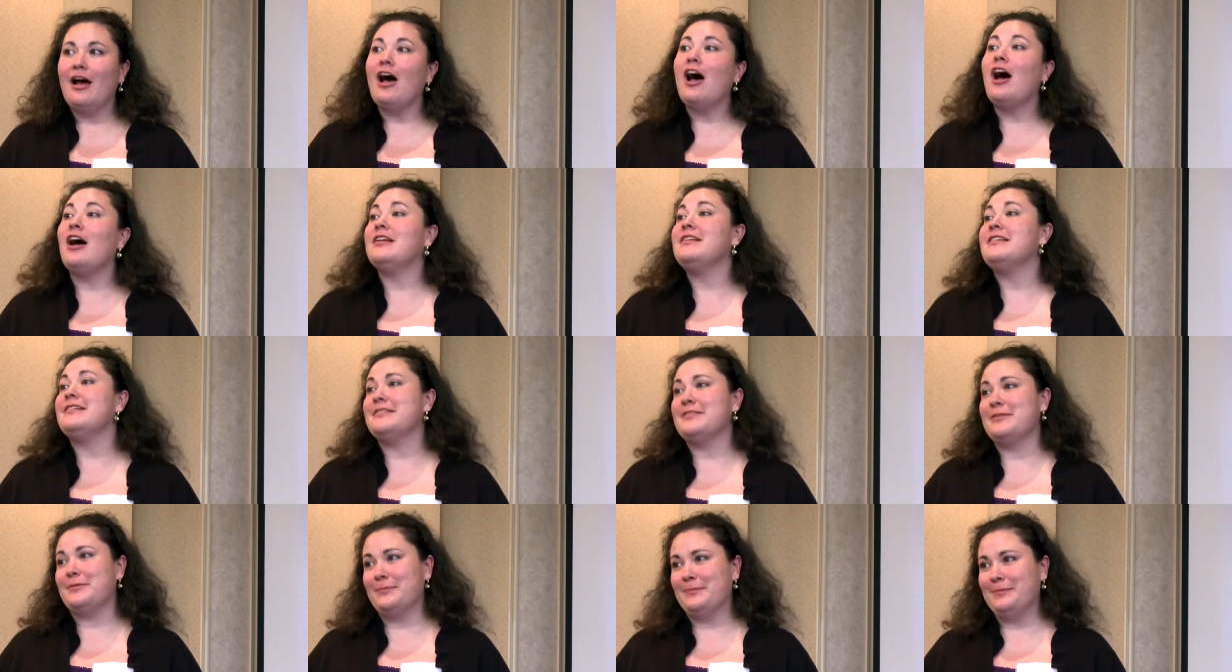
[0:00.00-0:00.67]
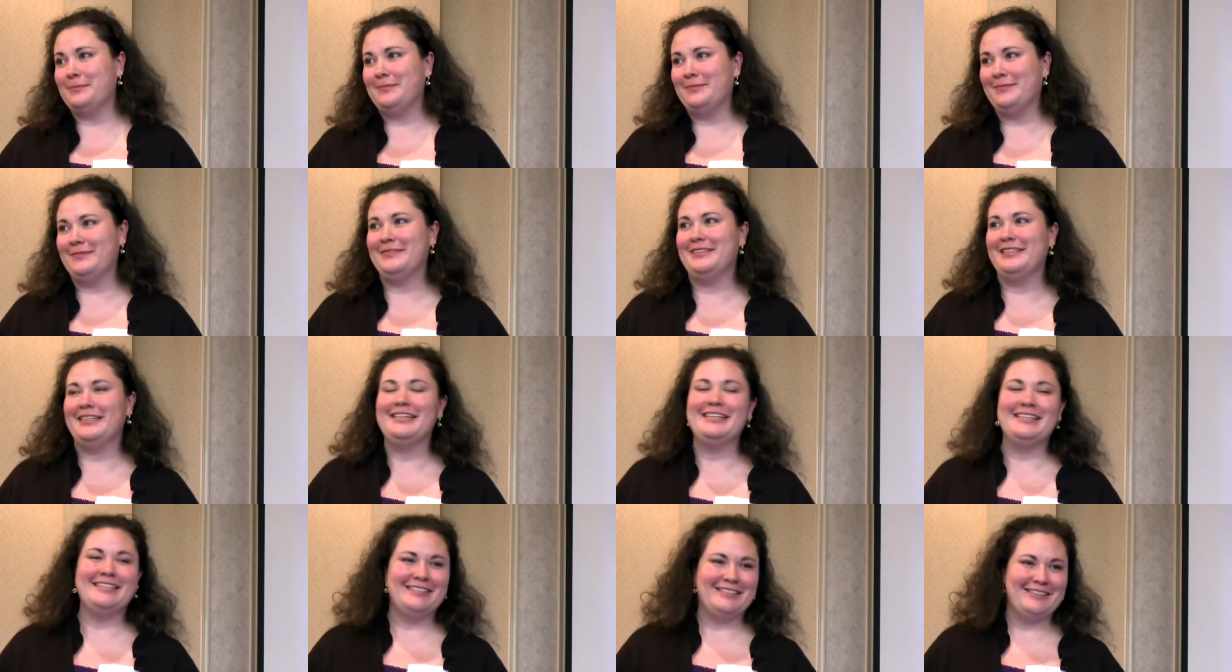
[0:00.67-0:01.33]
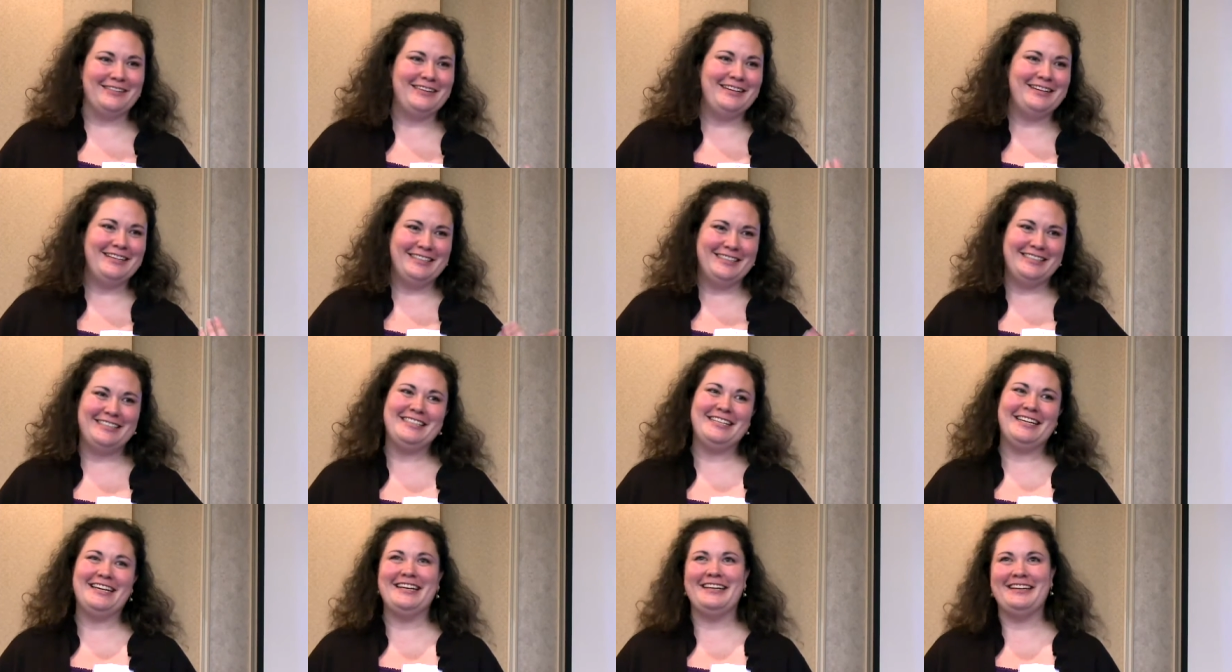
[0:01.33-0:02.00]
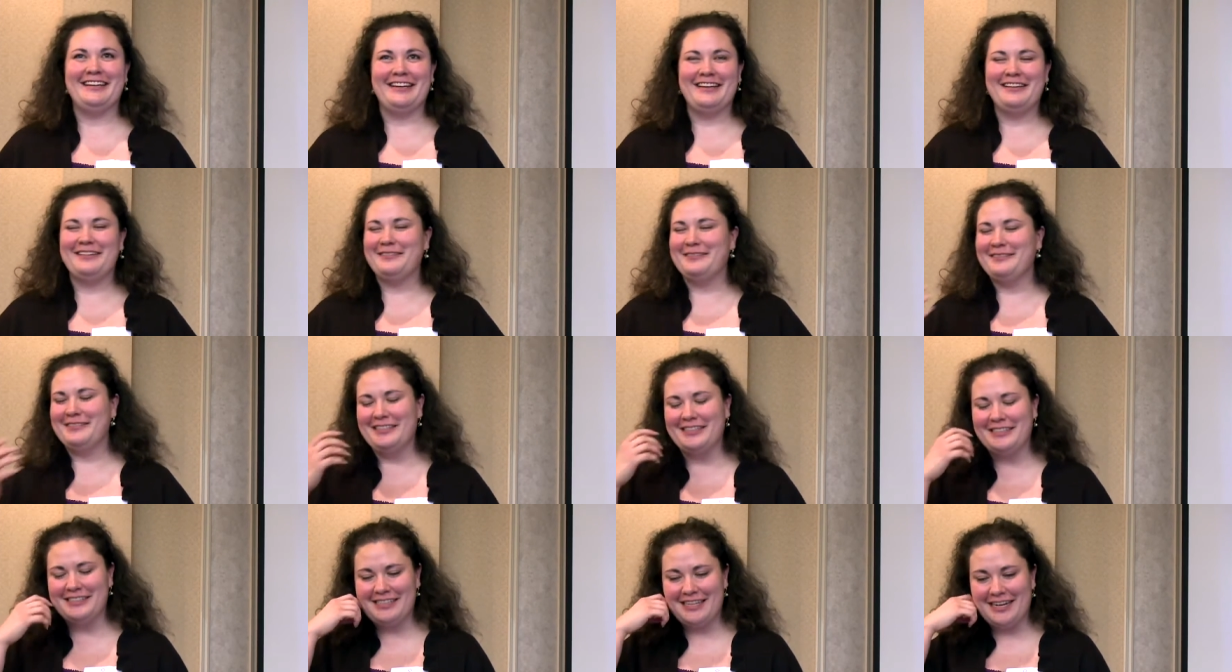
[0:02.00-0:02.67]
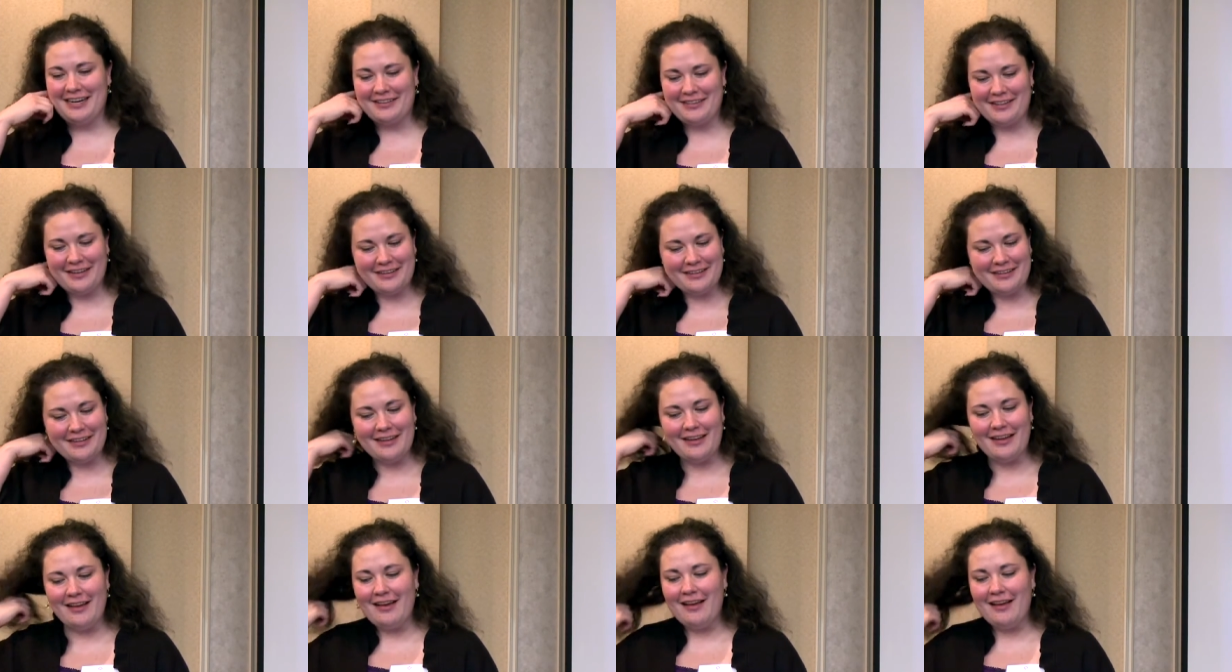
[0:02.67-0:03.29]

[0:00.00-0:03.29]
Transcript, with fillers: Autism. Sorry, she said it and I didn't say it out loud.